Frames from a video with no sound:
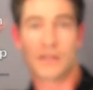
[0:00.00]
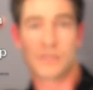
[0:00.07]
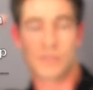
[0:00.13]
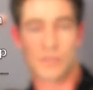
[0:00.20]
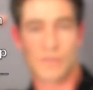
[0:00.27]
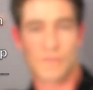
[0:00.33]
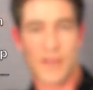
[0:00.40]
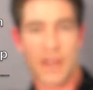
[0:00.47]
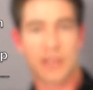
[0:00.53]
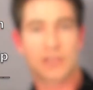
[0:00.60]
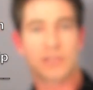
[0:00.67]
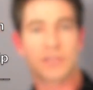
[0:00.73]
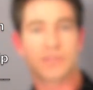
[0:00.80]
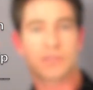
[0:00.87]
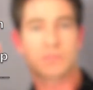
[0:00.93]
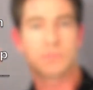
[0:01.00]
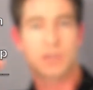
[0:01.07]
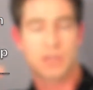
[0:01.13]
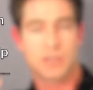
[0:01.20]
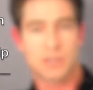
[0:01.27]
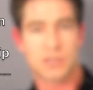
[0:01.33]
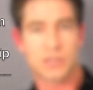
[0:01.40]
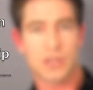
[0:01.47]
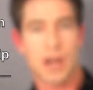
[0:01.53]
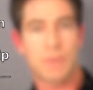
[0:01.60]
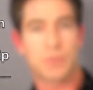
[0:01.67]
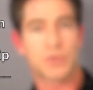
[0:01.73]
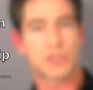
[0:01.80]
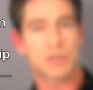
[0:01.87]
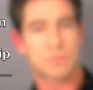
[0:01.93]
So evangelism and
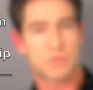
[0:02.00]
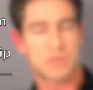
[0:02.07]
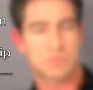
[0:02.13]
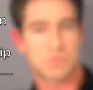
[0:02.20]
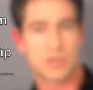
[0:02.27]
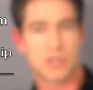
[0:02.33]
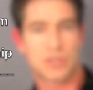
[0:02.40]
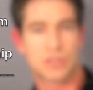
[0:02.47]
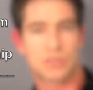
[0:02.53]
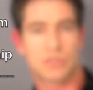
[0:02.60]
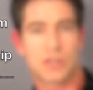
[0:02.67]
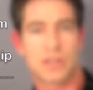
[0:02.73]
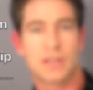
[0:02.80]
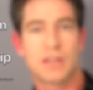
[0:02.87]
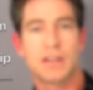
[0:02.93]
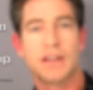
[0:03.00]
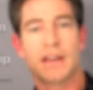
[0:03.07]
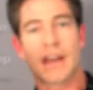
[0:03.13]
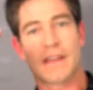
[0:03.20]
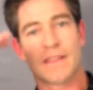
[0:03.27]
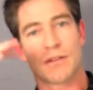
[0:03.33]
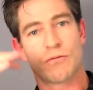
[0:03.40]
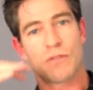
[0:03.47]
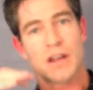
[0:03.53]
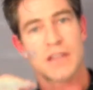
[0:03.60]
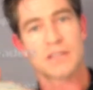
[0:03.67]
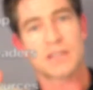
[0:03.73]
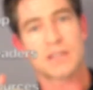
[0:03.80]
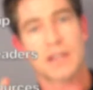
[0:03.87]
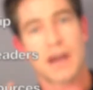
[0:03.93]
discipleship is ministry, and then
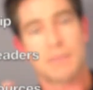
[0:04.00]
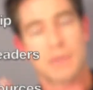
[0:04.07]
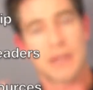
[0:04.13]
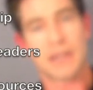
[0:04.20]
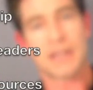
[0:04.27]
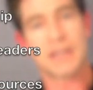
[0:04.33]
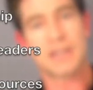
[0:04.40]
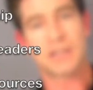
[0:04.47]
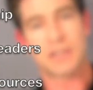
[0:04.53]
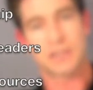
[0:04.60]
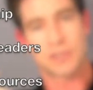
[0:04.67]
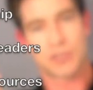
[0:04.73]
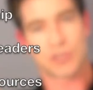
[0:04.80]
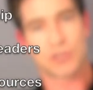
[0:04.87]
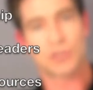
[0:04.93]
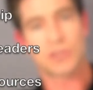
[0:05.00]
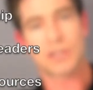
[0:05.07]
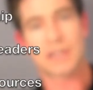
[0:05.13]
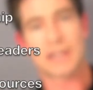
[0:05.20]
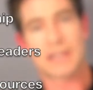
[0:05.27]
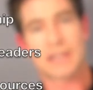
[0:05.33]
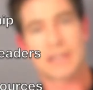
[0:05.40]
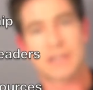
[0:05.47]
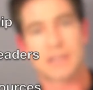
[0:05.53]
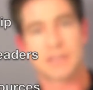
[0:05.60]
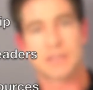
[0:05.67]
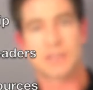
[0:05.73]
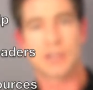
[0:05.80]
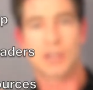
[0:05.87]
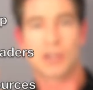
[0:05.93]
raising up leaders, student
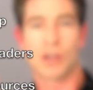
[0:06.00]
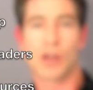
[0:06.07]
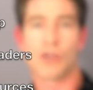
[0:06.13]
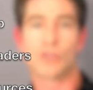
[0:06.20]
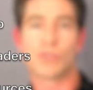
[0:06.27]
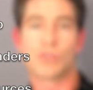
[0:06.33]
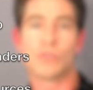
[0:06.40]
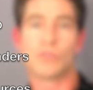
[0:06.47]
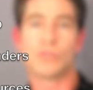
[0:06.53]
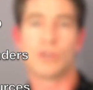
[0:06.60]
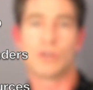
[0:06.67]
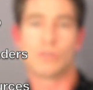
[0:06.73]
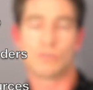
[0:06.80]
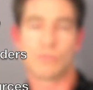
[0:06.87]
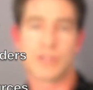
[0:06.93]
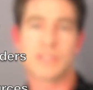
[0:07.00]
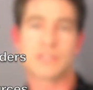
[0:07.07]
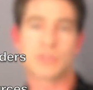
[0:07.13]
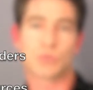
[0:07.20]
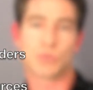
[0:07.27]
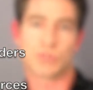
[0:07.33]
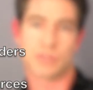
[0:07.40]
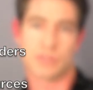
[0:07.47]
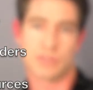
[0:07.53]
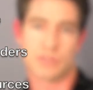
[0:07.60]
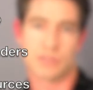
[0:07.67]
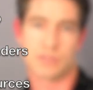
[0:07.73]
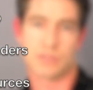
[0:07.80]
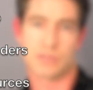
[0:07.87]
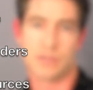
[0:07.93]
leaders and local resources